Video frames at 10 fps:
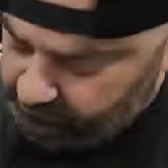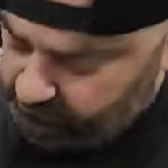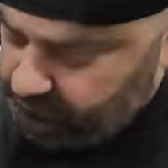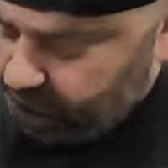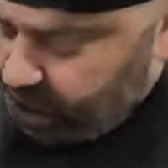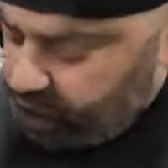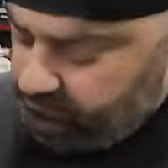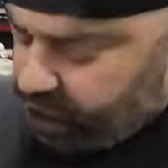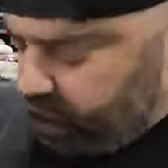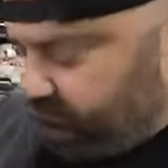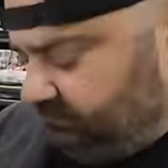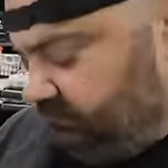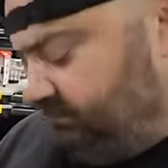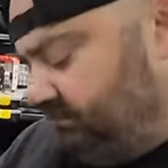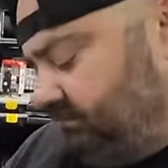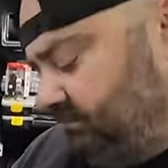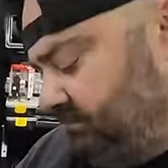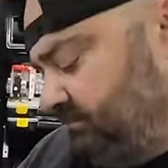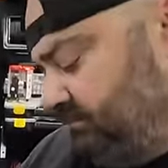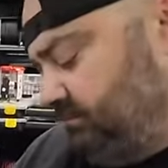bolts that they give you,
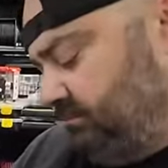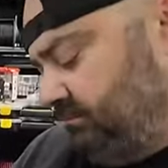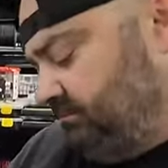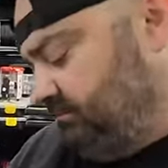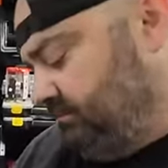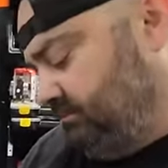that Advanblack